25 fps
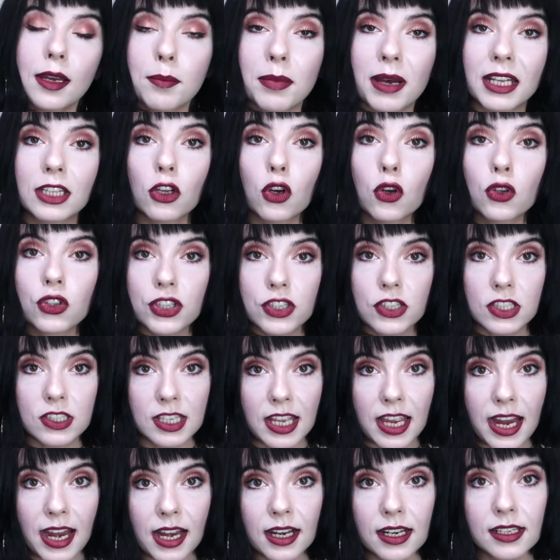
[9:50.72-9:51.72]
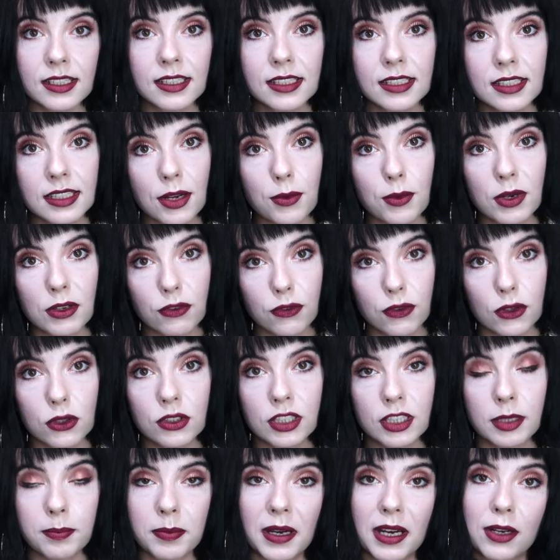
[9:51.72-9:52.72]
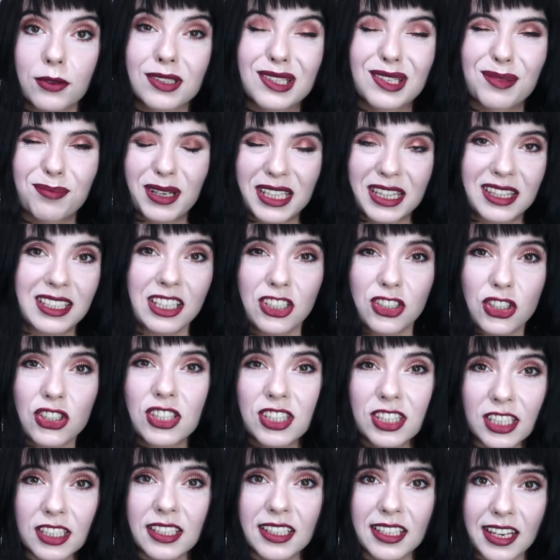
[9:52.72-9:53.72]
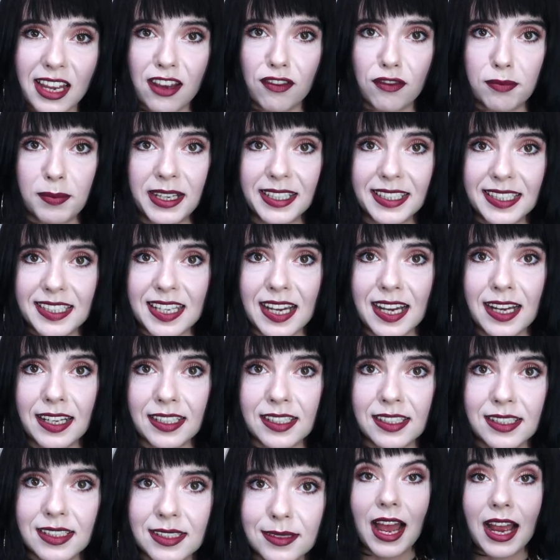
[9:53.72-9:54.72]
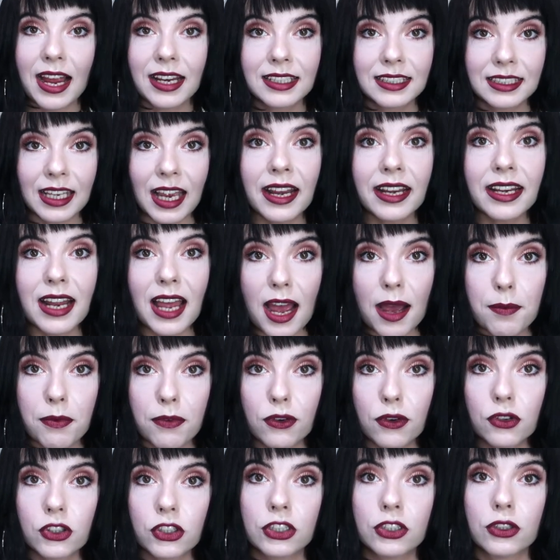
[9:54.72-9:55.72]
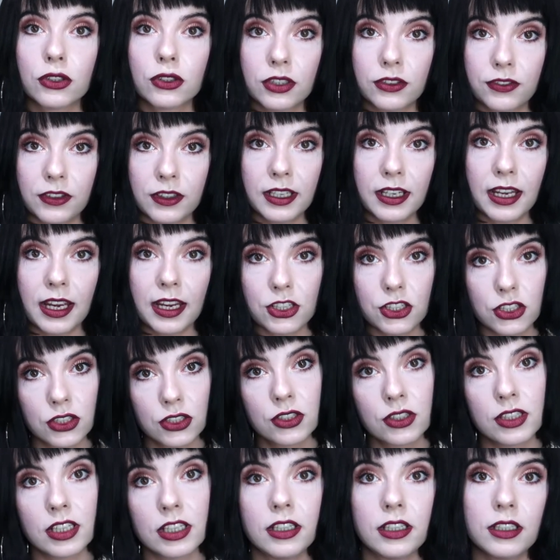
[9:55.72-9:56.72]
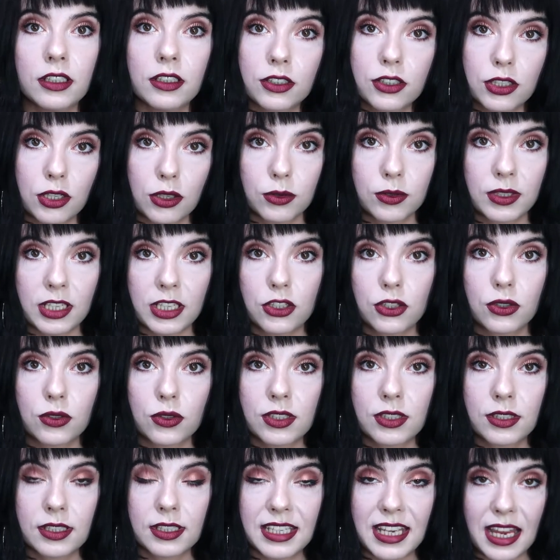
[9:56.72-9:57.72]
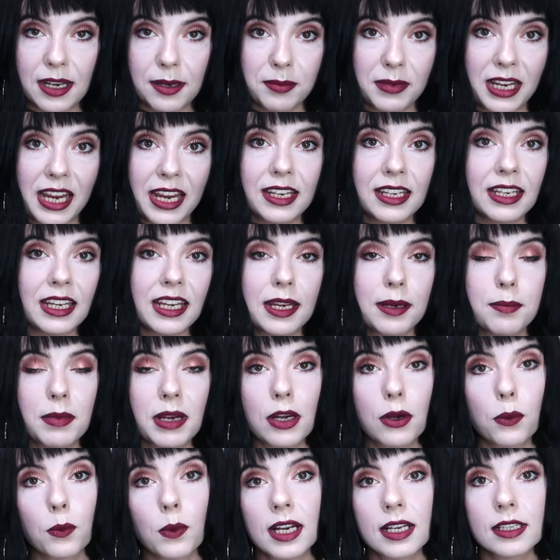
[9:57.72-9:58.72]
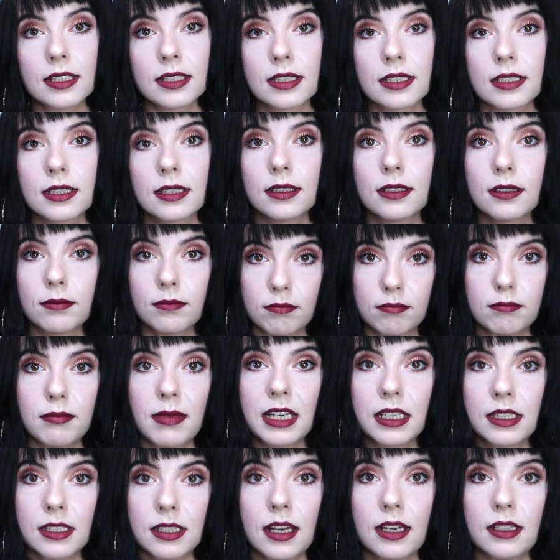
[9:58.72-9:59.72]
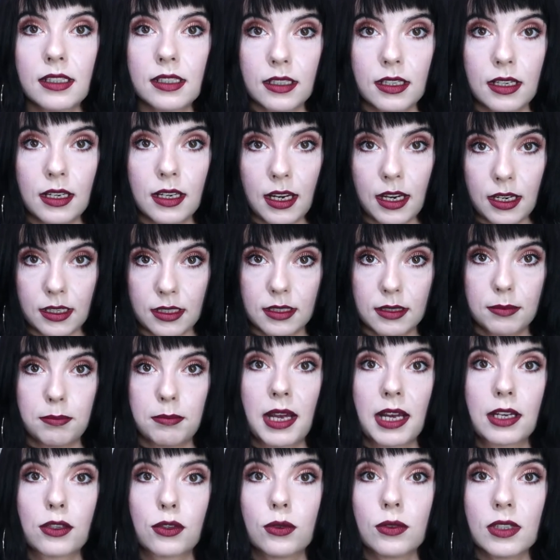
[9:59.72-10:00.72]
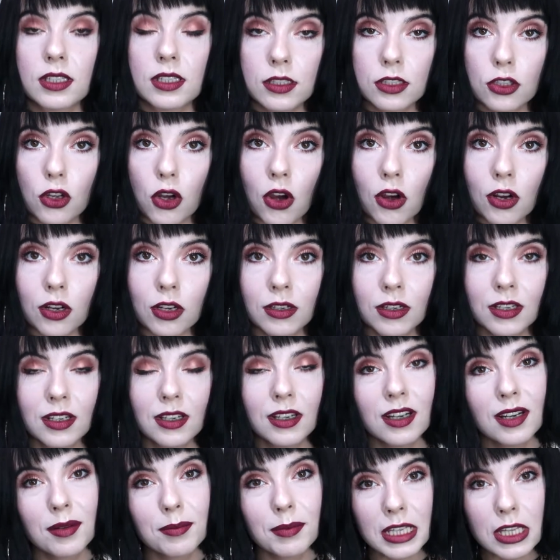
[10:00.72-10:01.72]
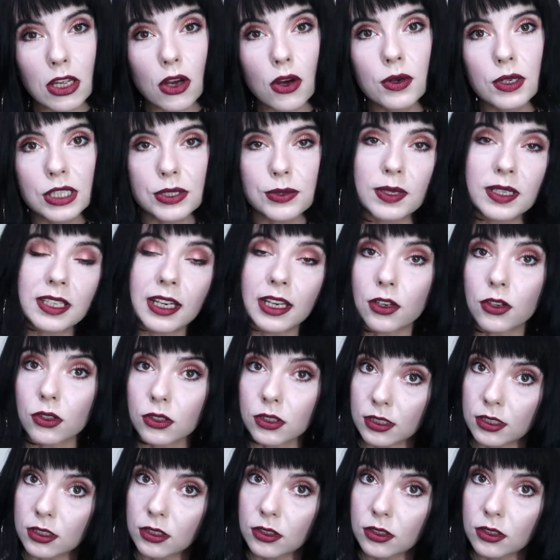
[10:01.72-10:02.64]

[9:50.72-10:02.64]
but on sales they were 40 pounds but they just didn't have my size i sign up for the notification they so they should send me an email once my size is back to the stock but always when i got the